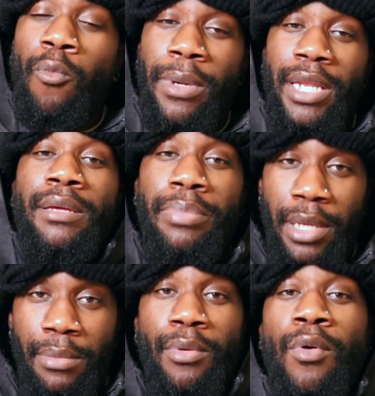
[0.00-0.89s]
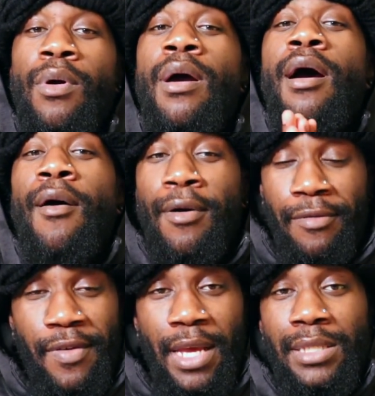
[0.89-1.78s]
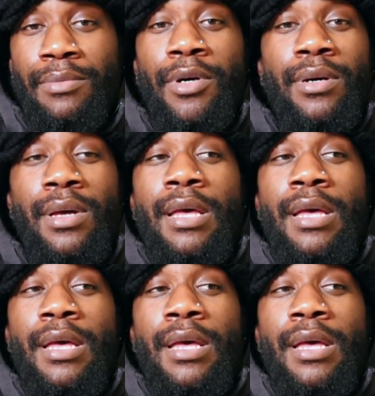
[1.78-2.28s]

many people on Facebook.